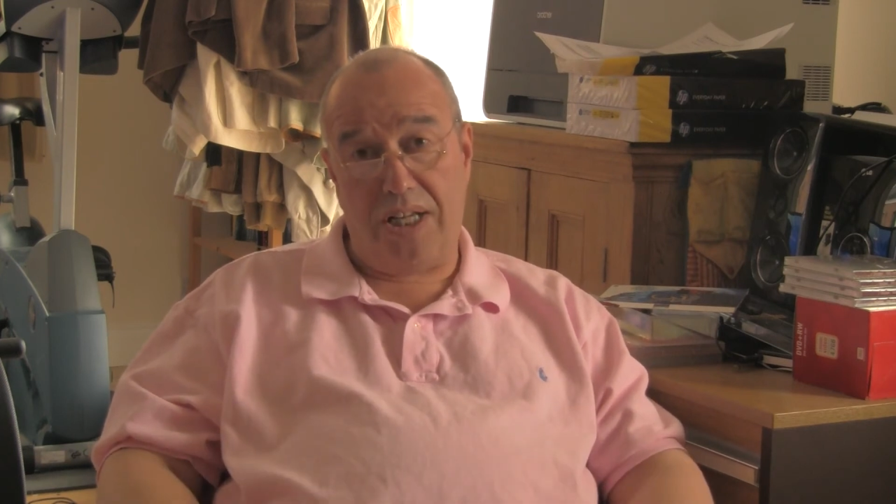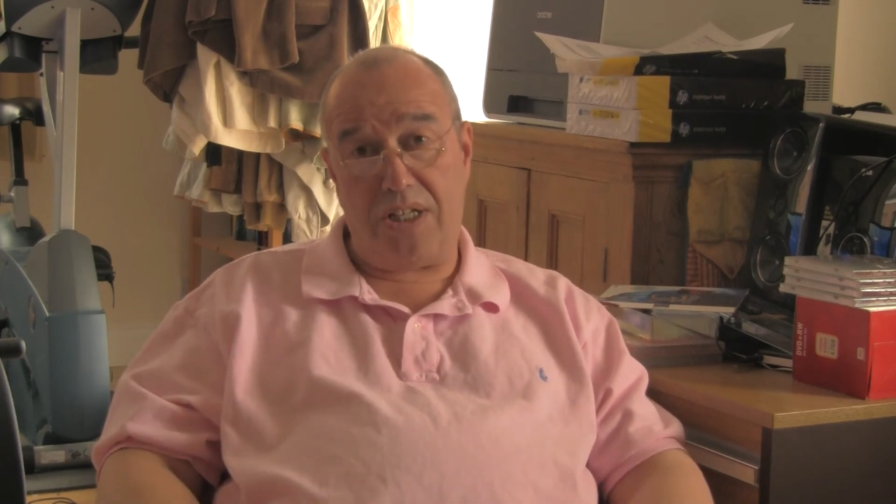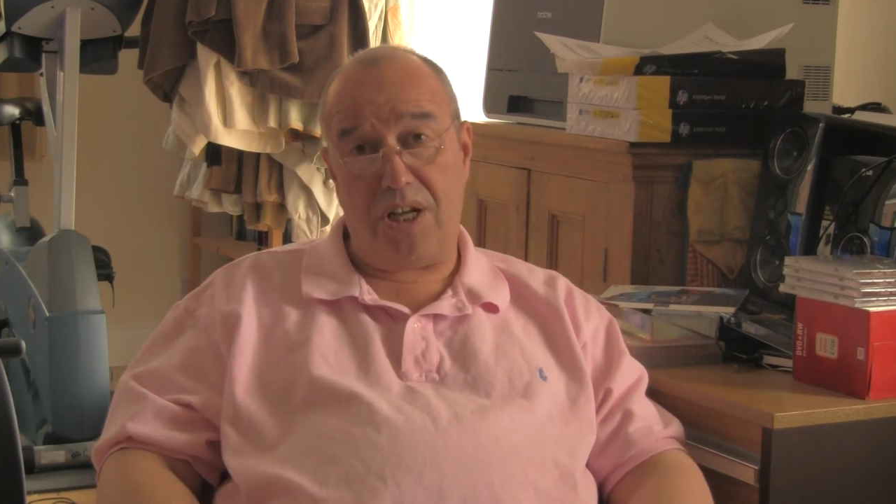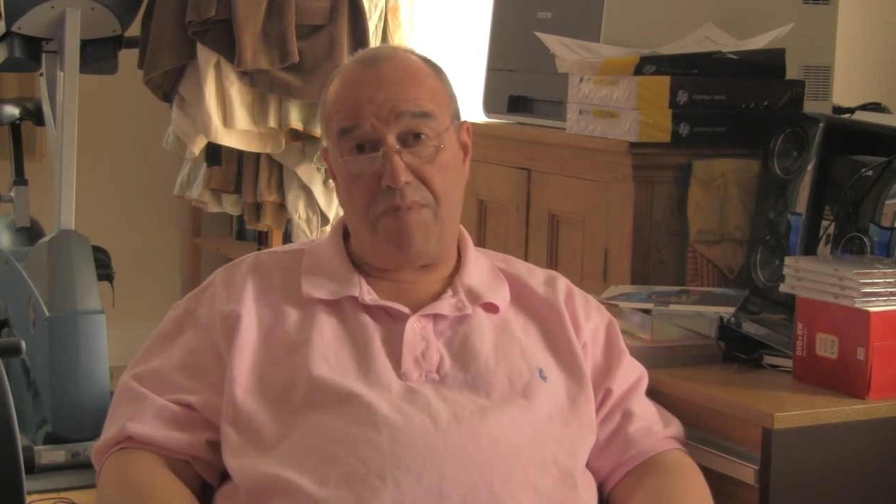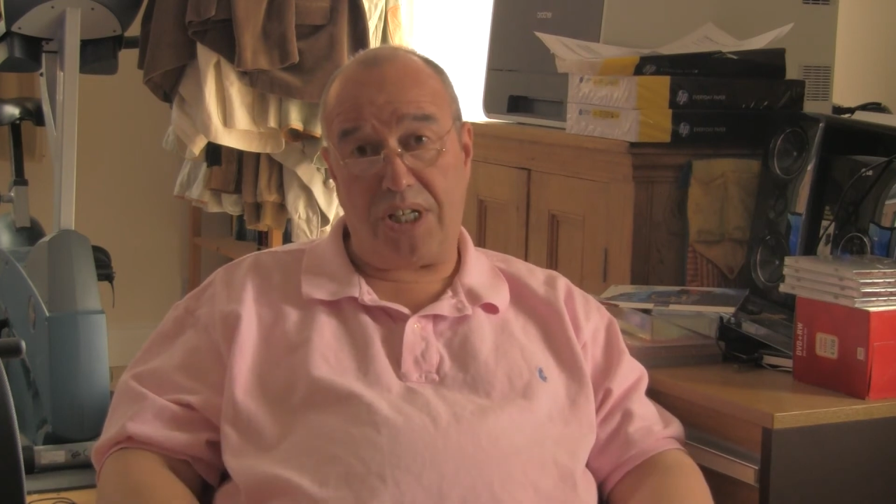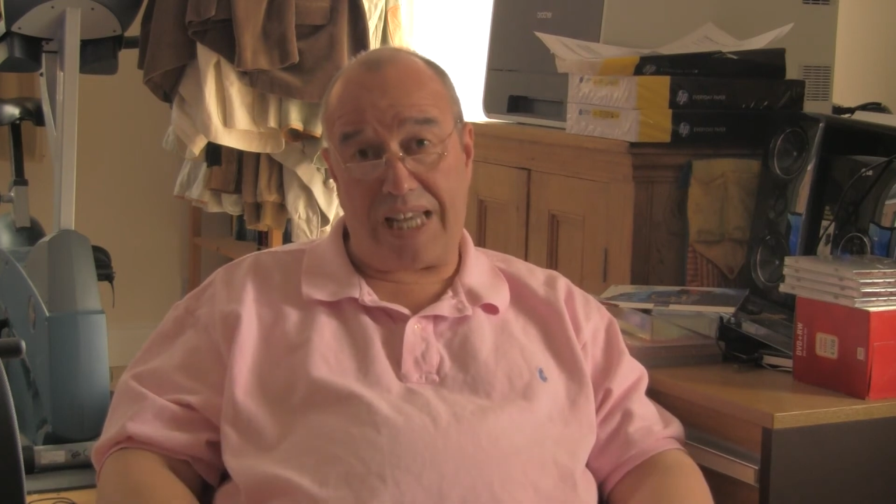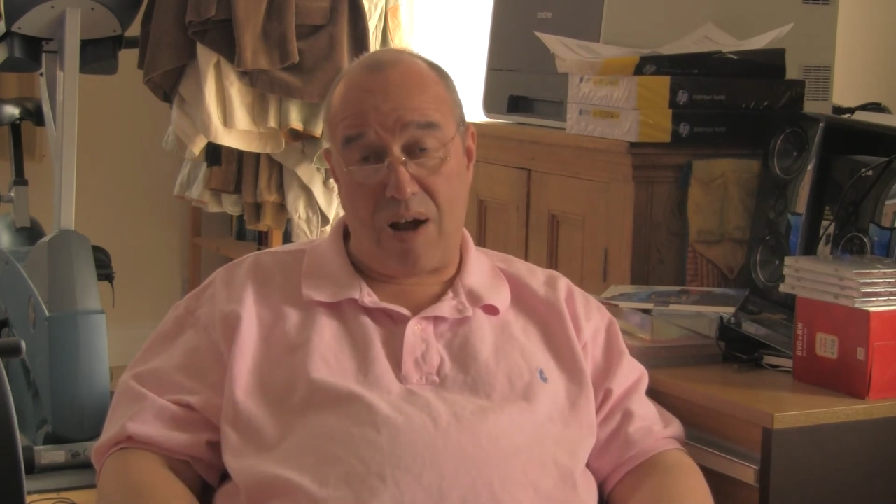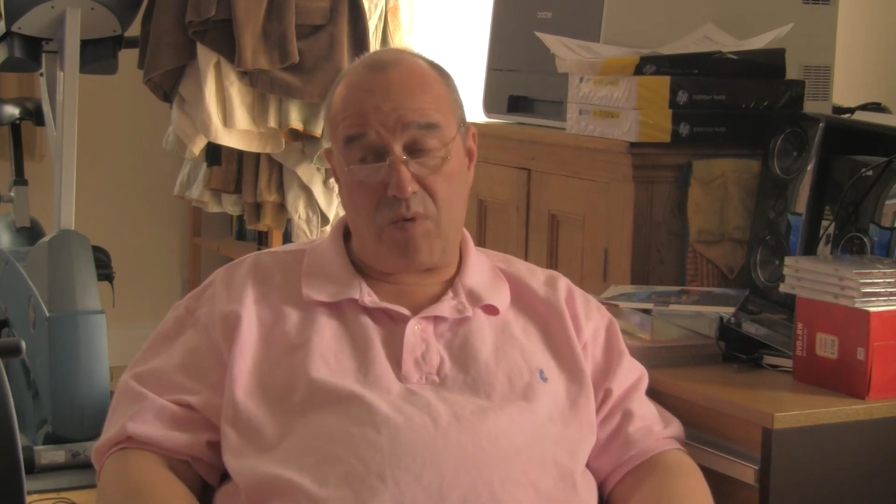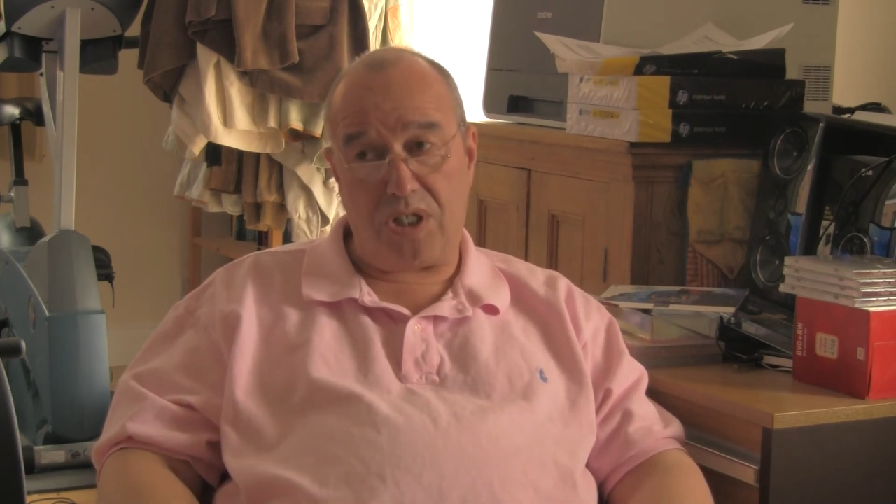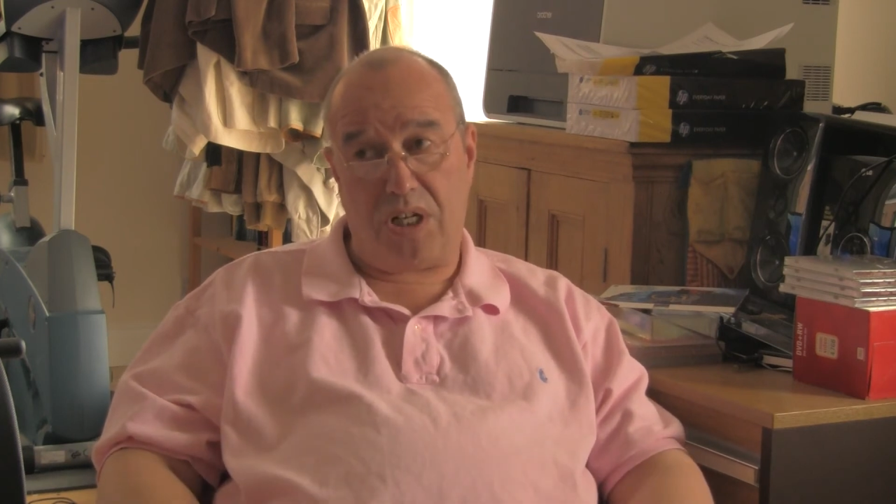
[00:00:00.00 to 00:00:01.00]
in terms of
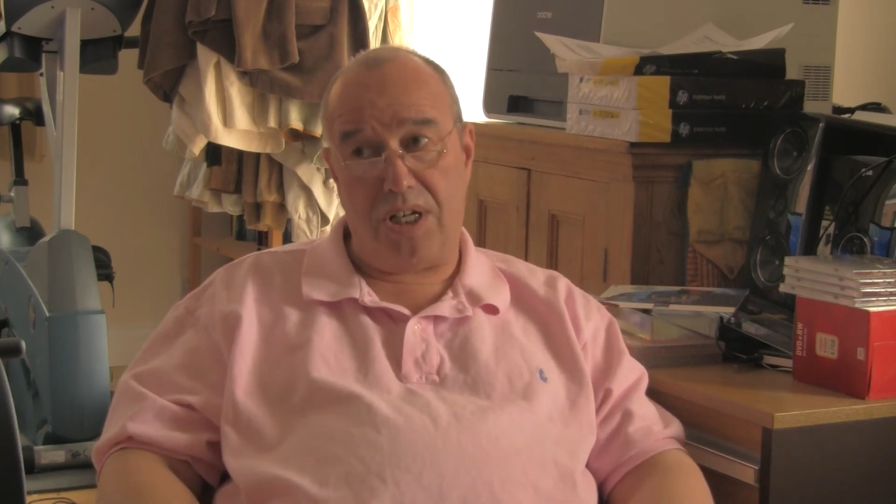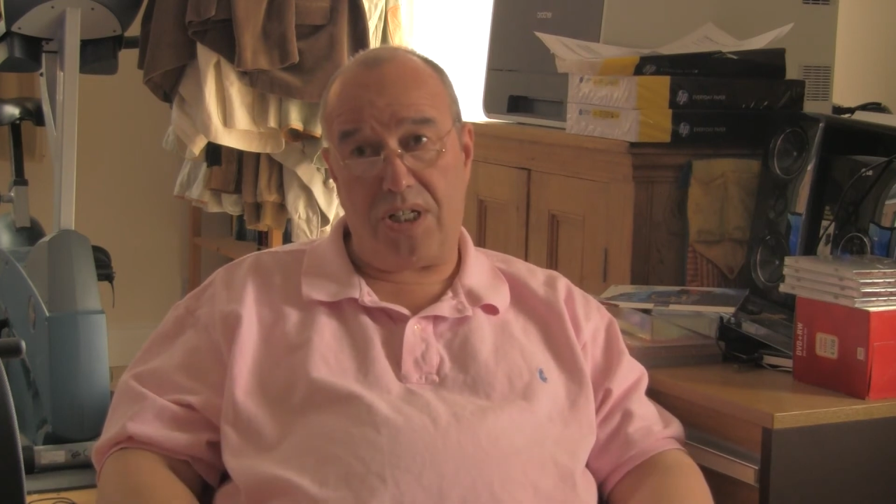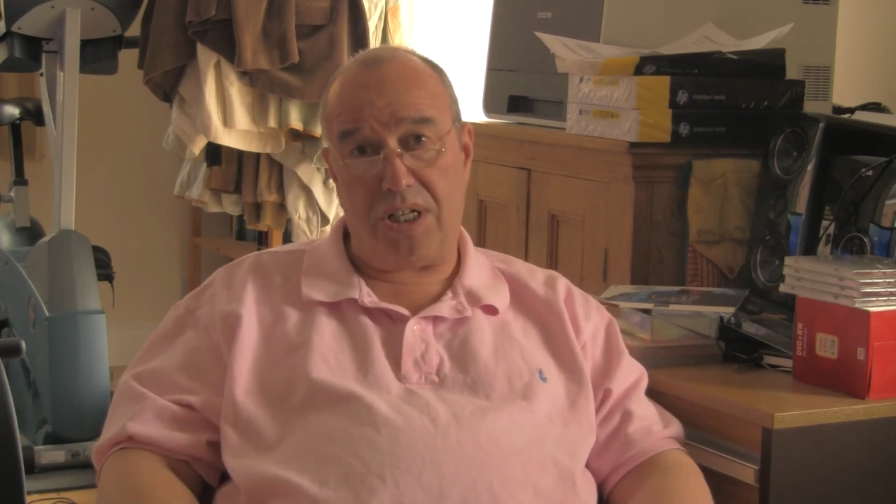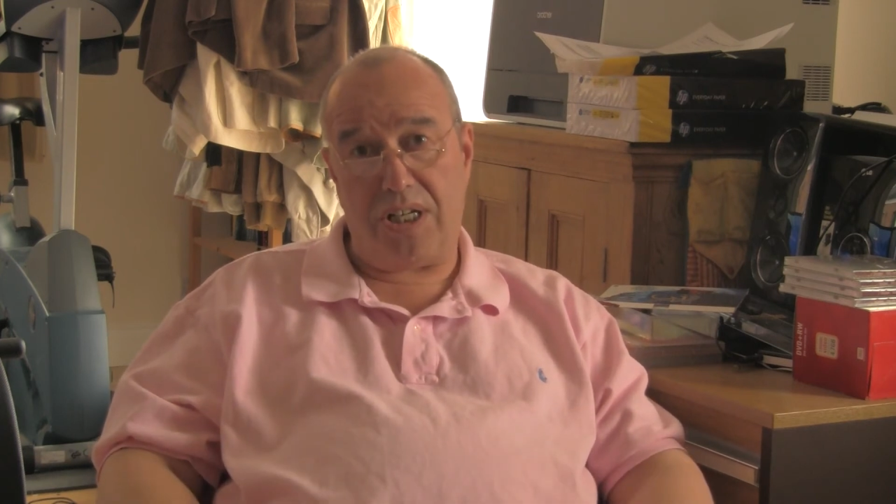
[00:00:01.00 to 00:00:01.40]
councillors,